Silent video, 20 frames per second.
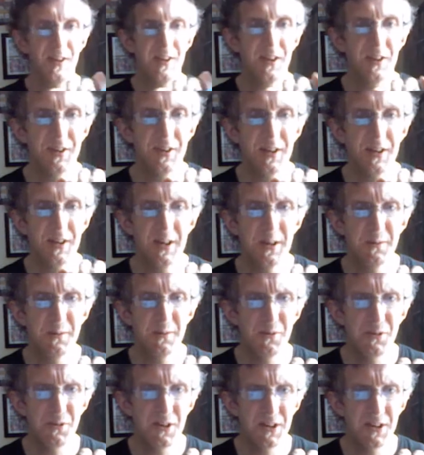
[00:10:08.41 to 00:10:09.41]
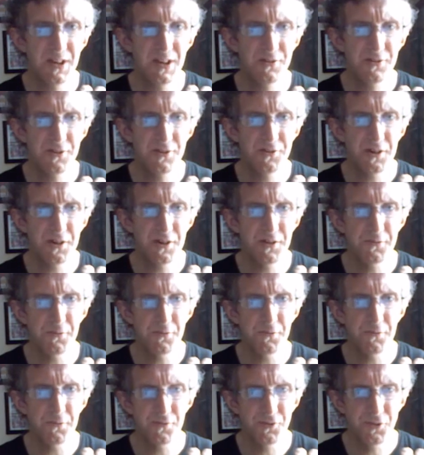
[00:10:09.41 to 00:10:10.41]
Teenage Mutant Ninja Turtles
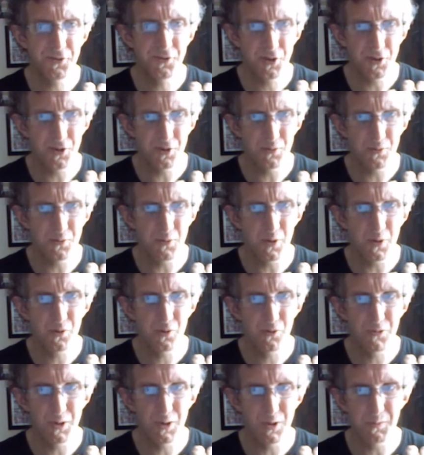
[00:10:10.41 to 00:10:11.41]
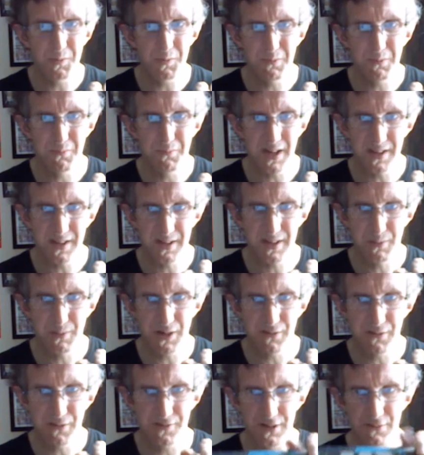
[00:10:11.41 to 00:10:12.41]
2 group maxi
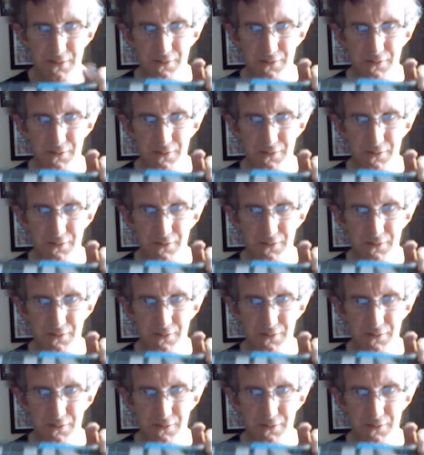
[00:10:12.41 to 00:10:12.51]
poster, which